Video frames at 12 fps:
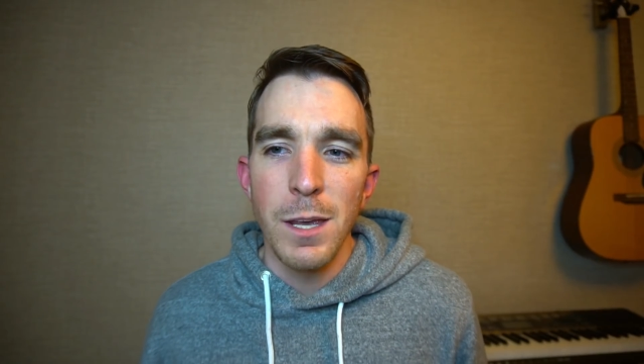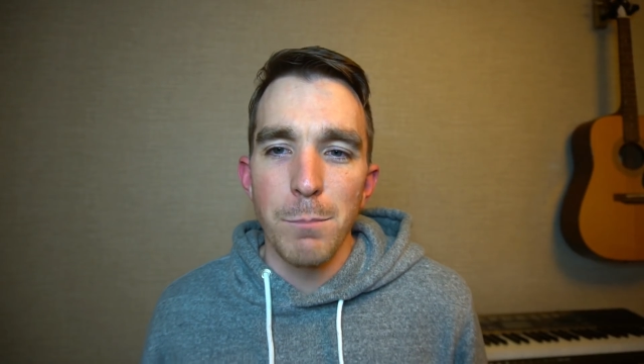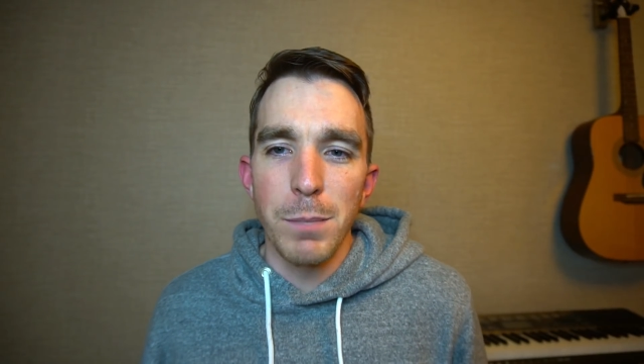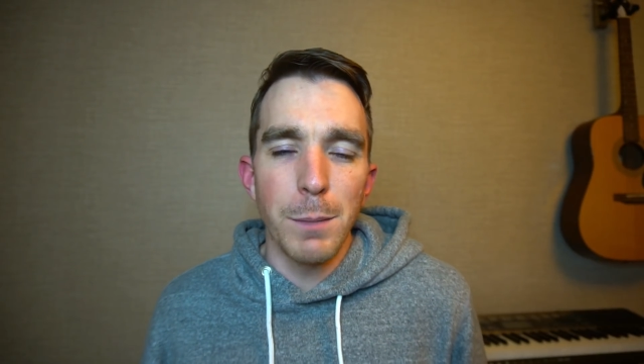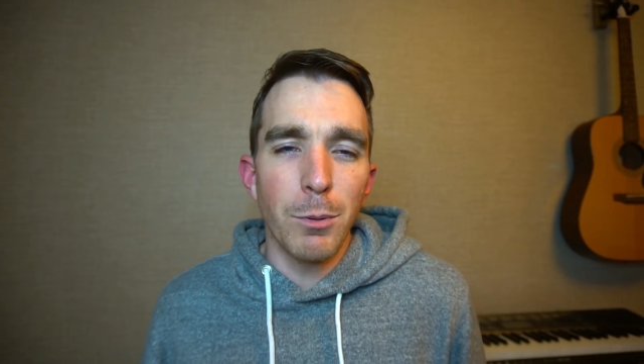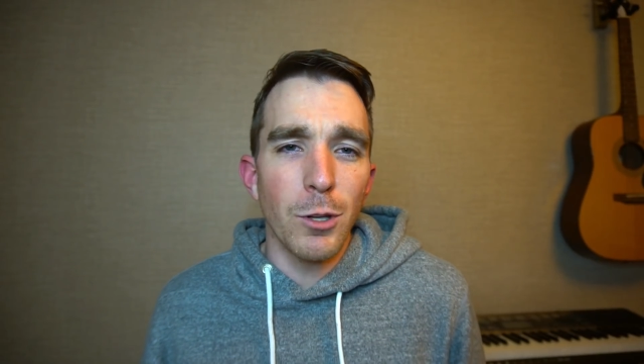
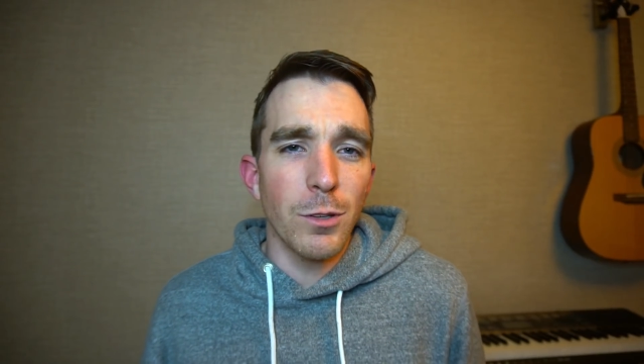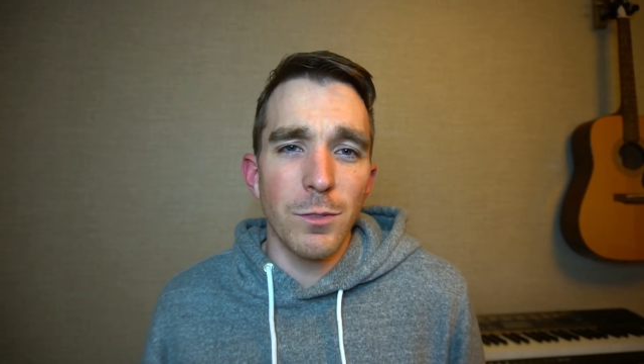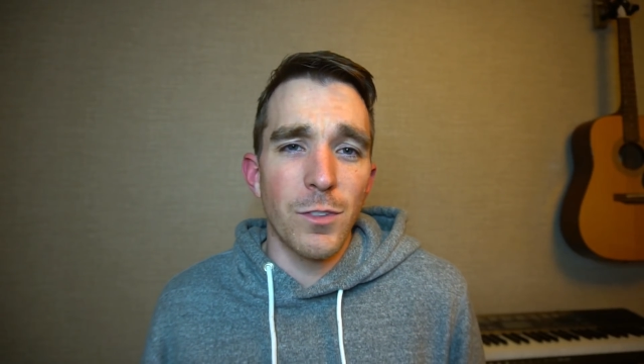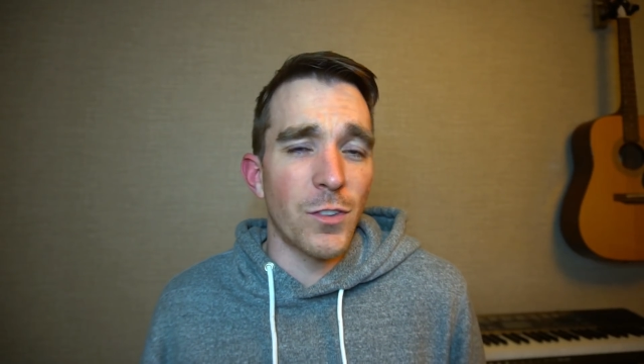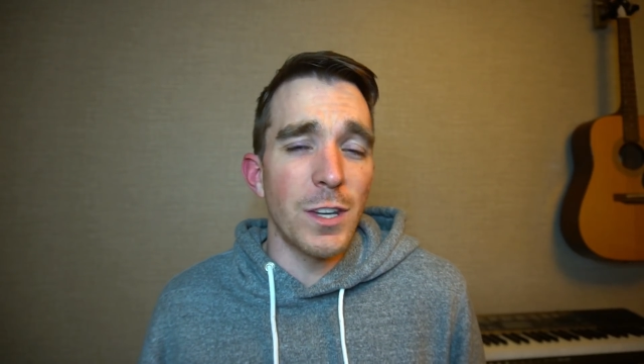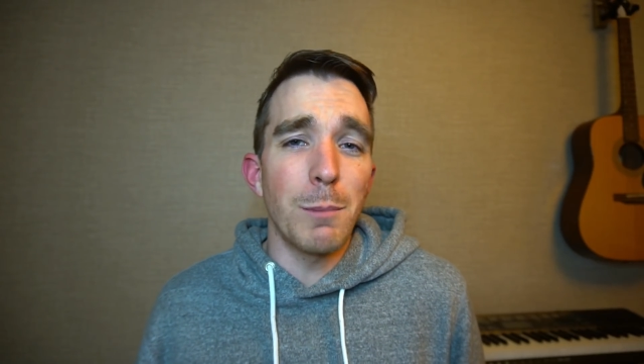People
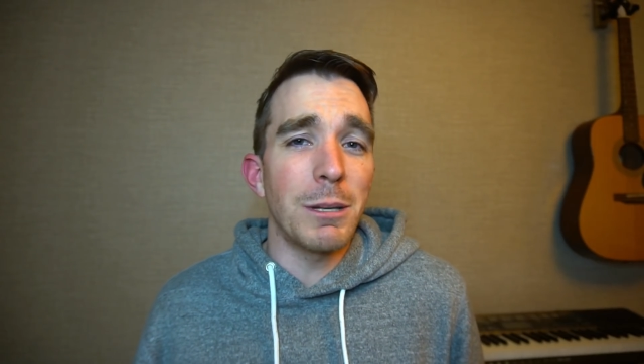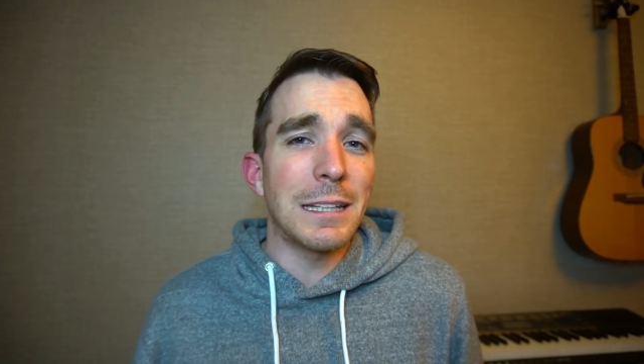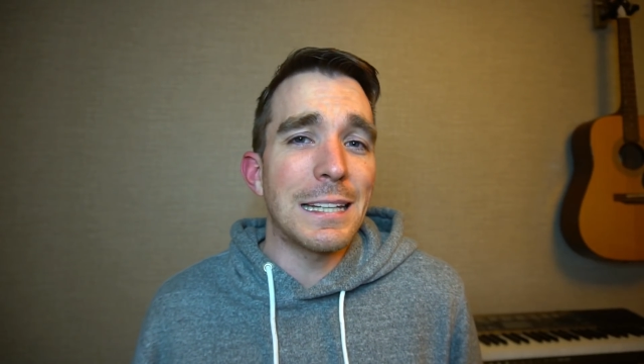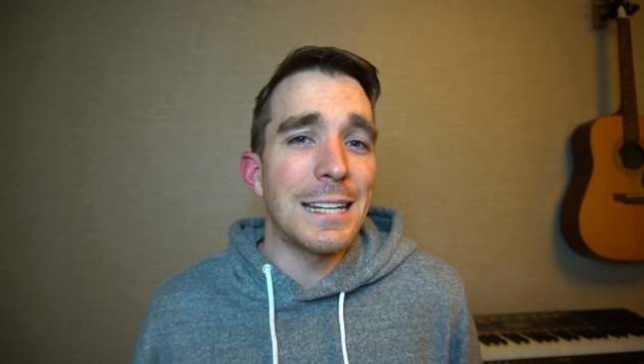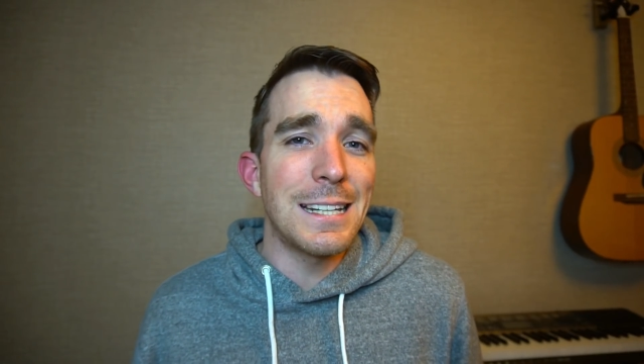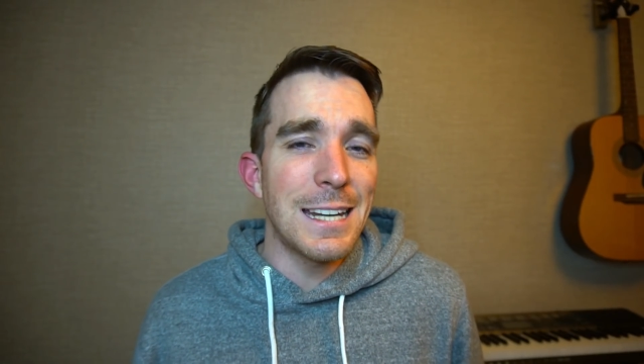
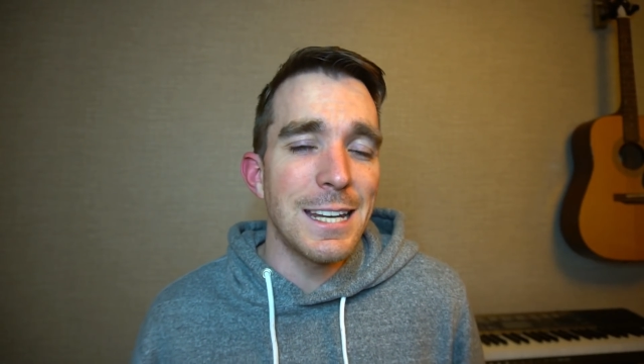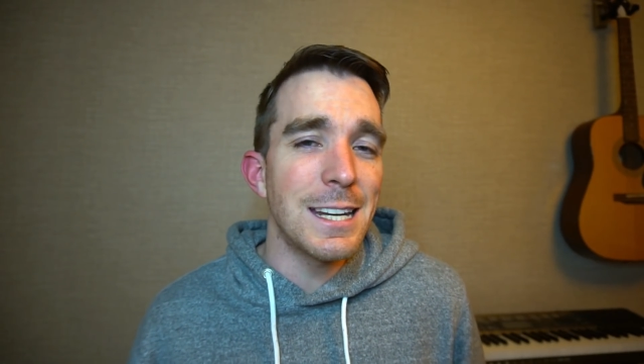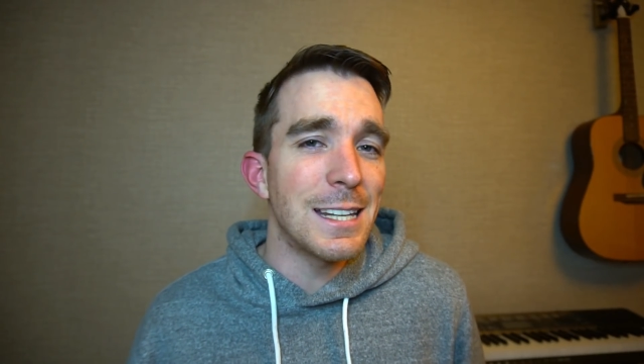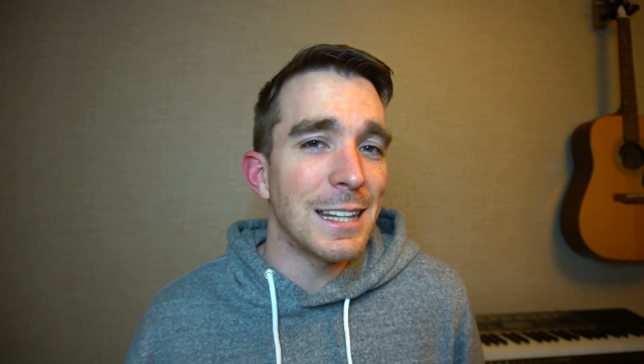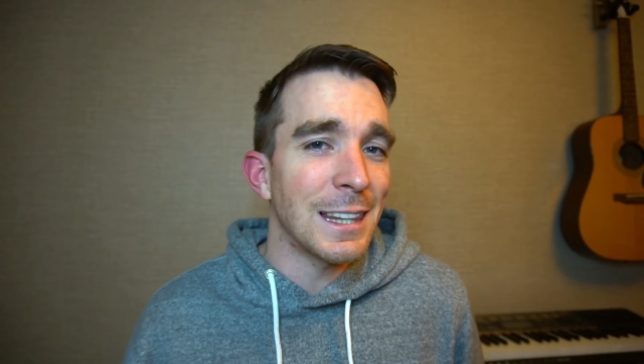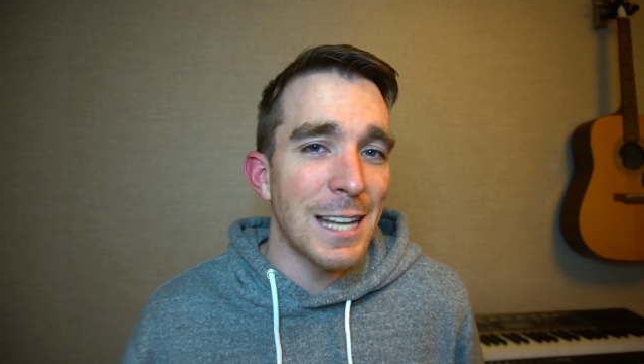seemingly
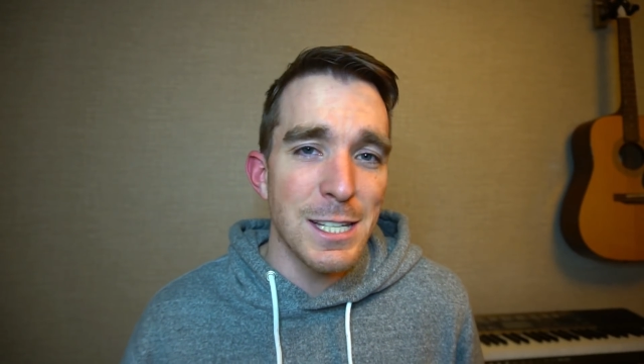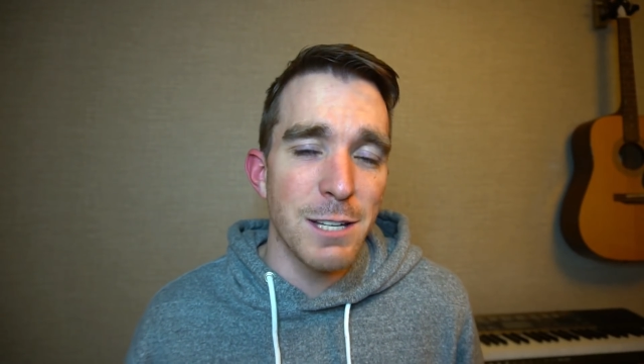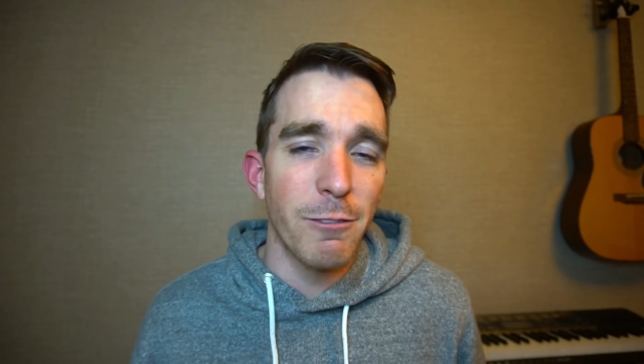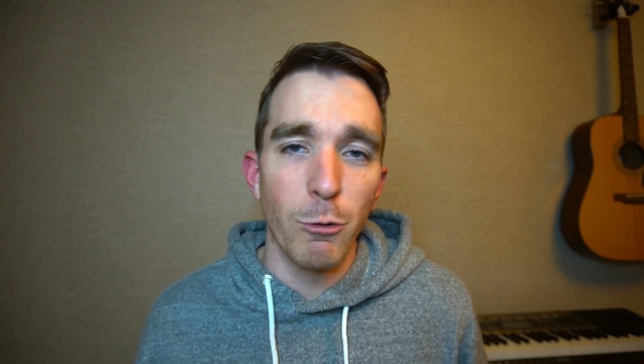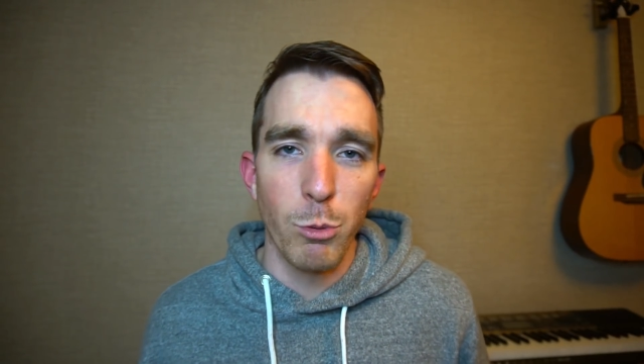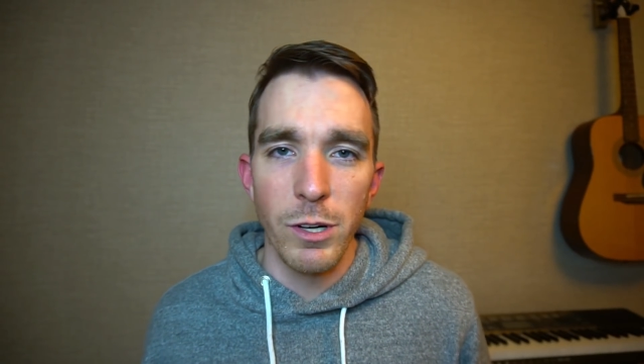needed less of
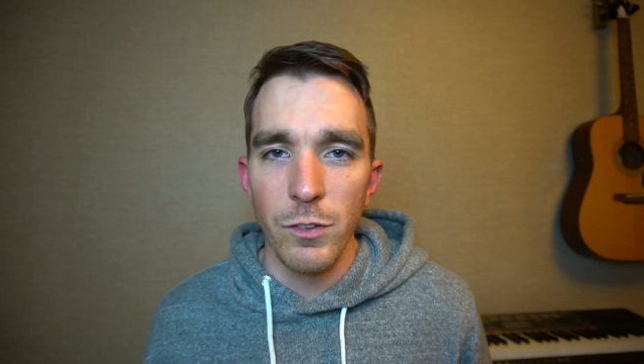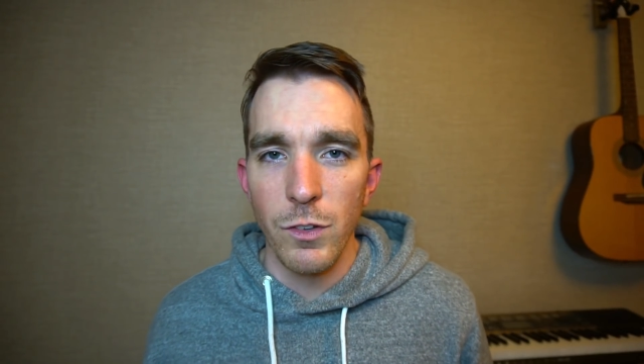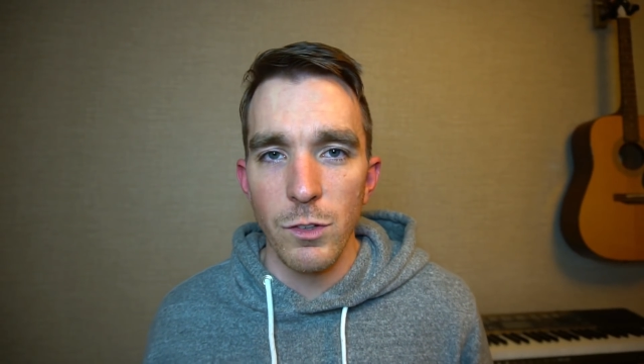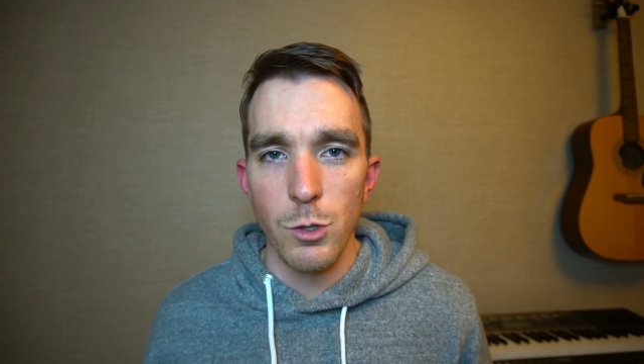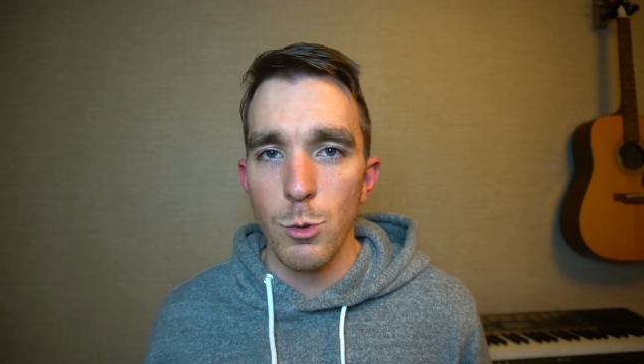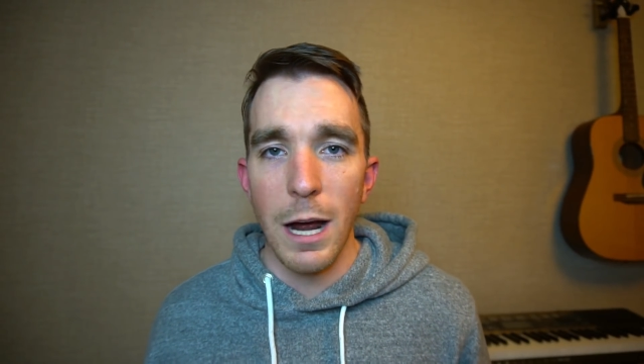a reason
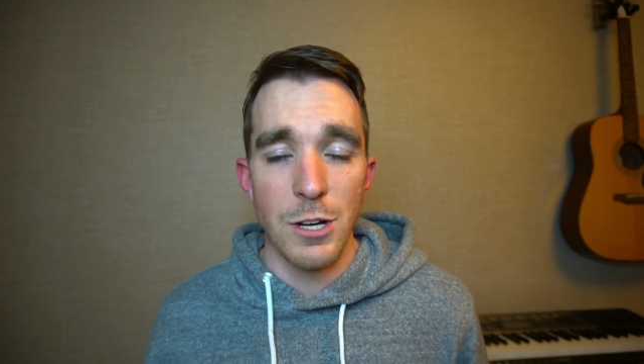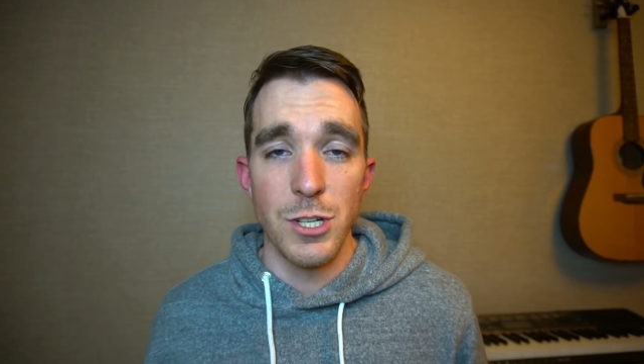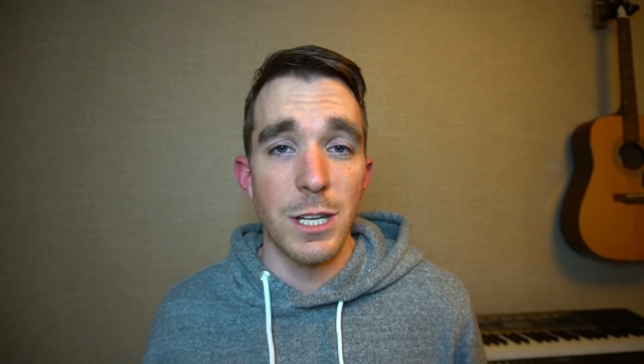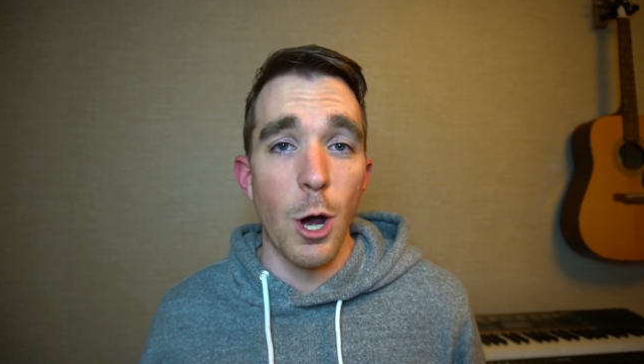to actually